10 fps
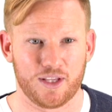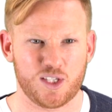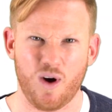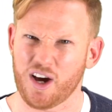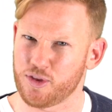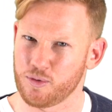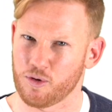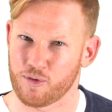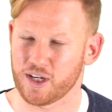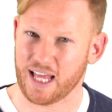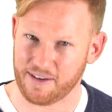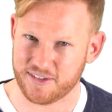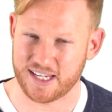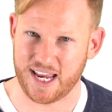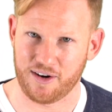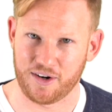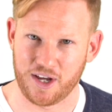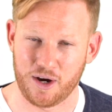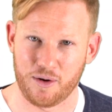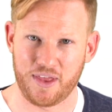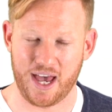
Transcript: Let's walk through a real-life scenario